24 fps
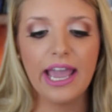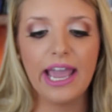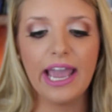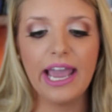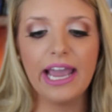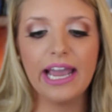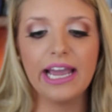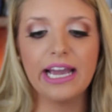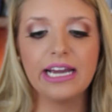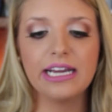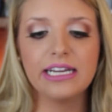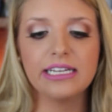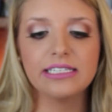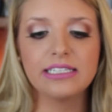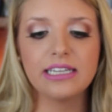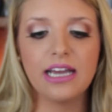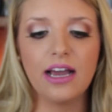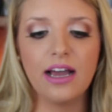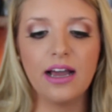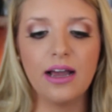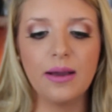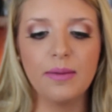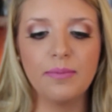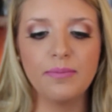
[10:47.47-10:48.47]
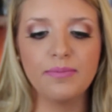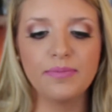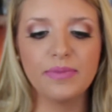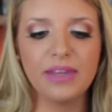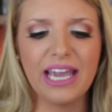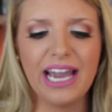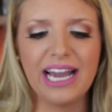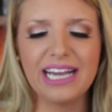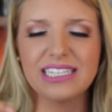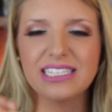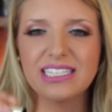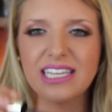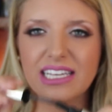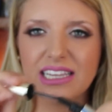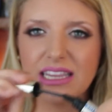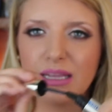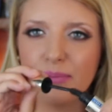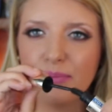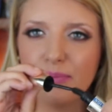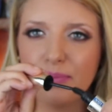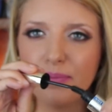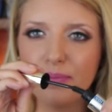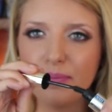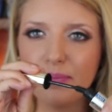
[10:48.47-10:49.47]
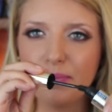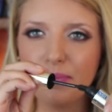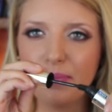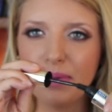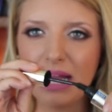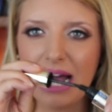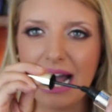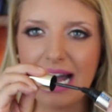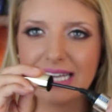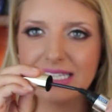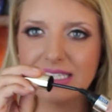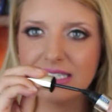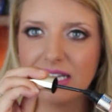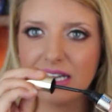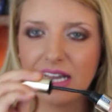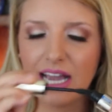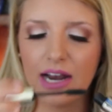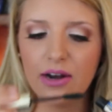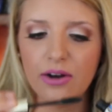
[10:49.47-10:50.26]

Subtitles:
and yeah, it's like the plastic.